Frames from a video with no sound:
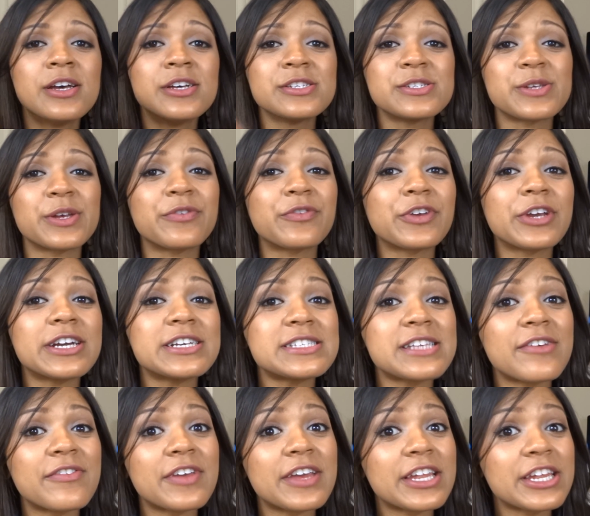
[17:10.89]
So if you guys
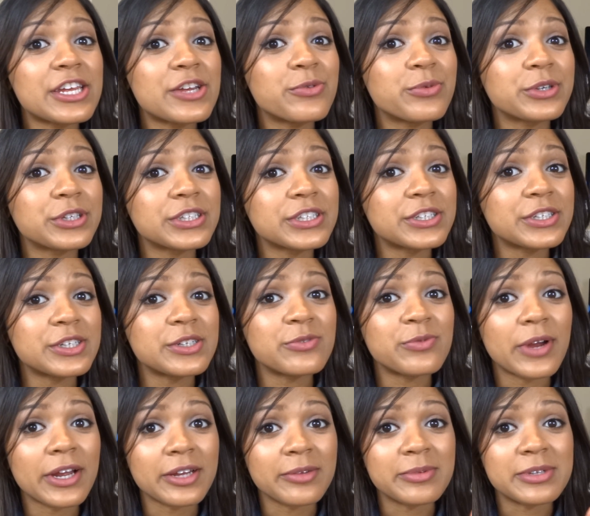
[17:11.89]
have any really good
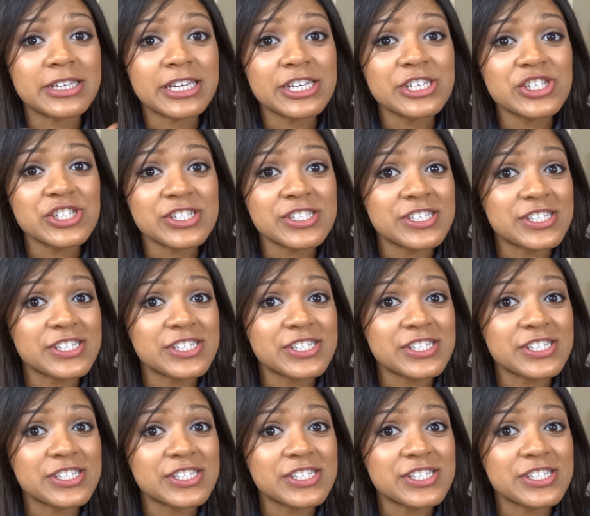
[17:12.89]
recommendations,